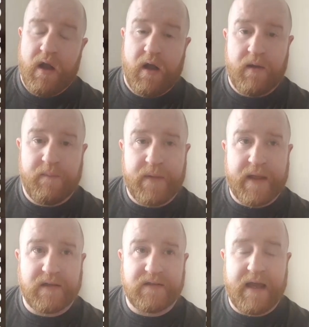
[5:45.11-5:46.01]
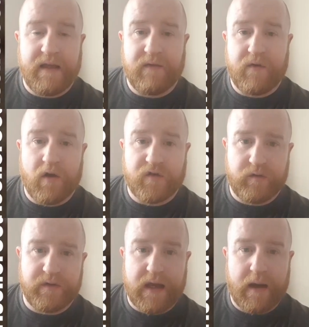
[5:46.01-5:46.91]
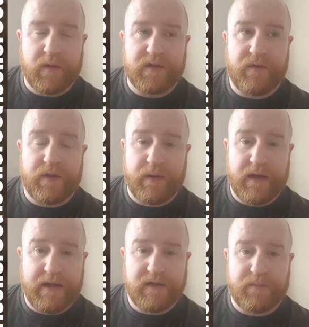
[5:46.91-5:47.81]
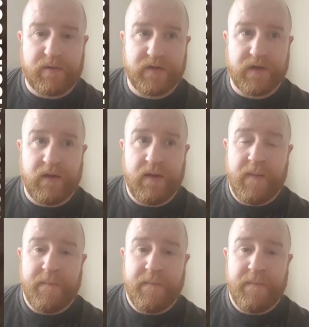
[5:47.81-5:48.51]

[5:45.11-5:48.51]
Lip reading: Like I say, you've got a suicide once every 3 days in prison.